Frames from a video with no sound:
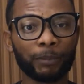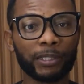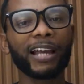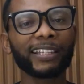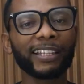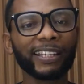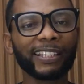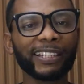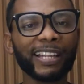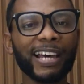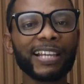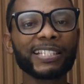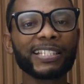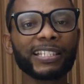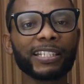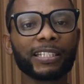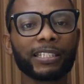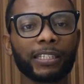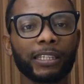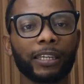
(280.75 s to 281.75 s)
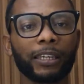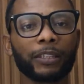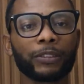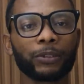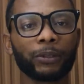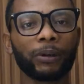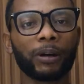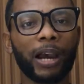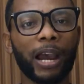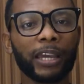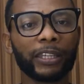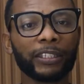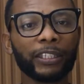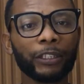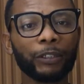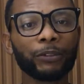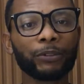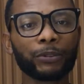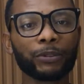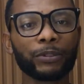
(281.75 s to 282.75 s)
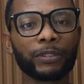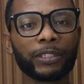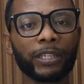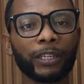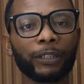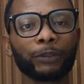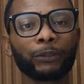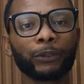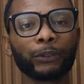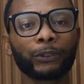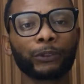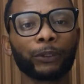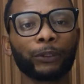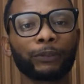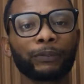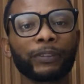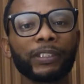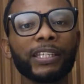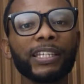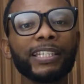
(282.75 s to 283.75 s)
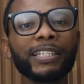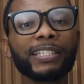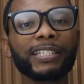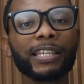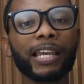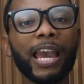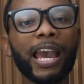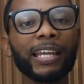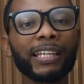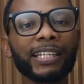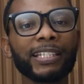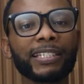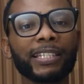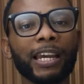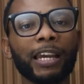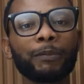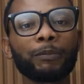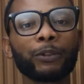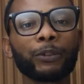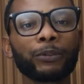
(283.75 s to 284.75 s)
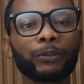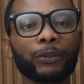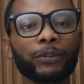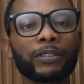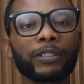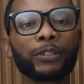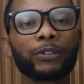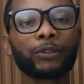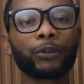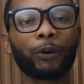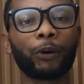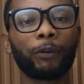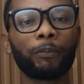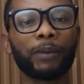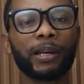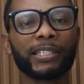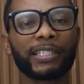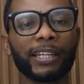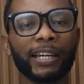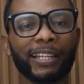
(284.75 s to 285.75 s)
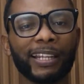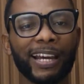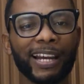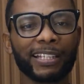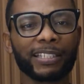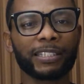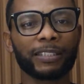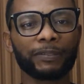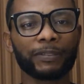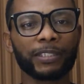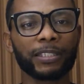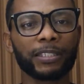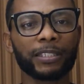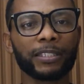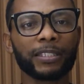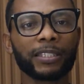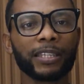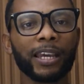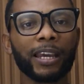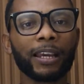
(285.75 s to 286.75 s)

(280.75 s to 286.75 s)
And the last indicator I need you to take note of is anytime you notice commercial activities